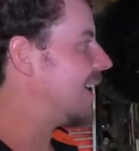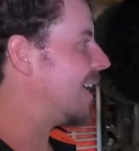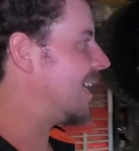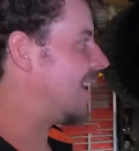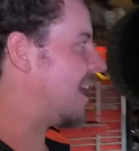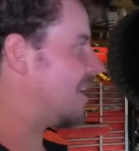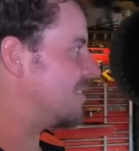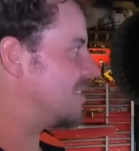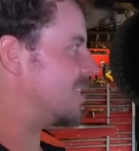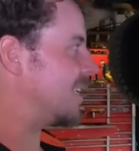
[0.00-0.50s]

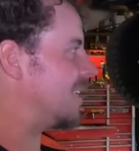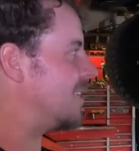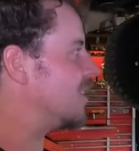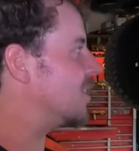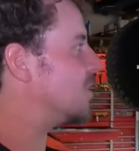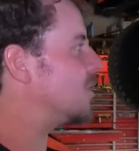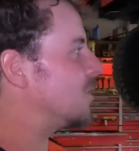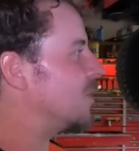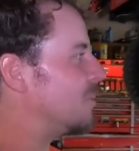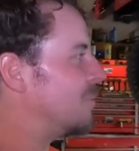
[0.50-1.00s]
And I've seen
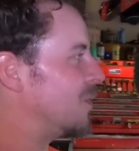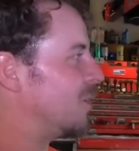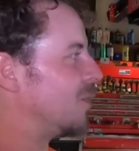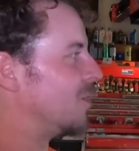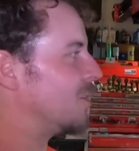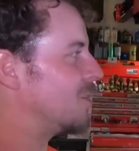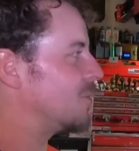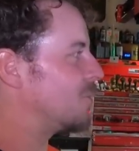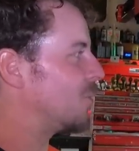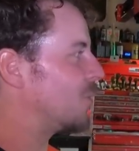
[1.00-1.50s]

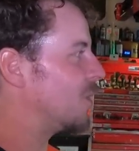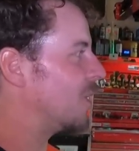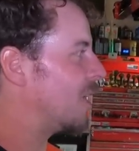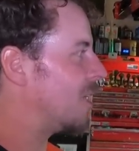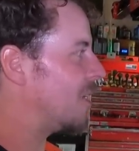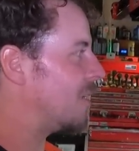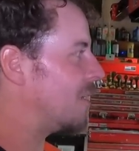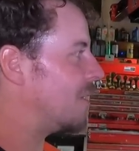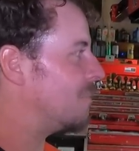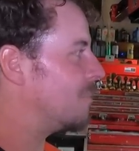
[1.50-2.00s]
distributors where
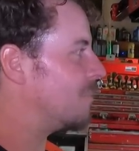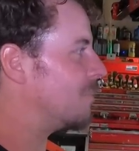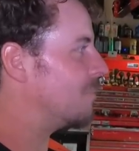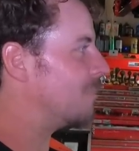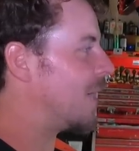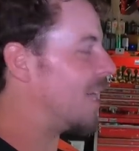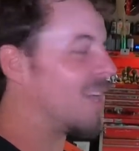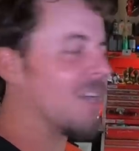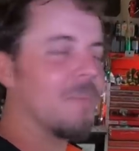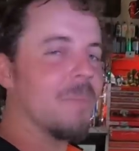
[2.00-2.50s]
they
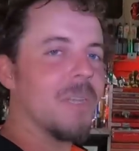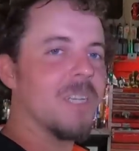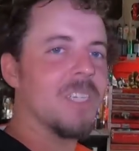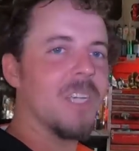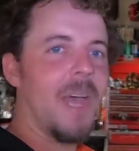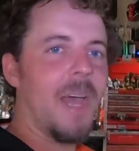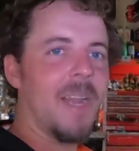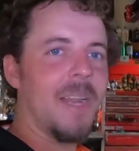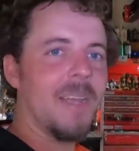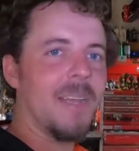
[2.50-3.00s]
make them in
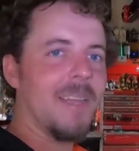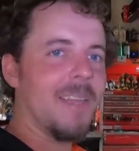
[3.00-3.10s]
China.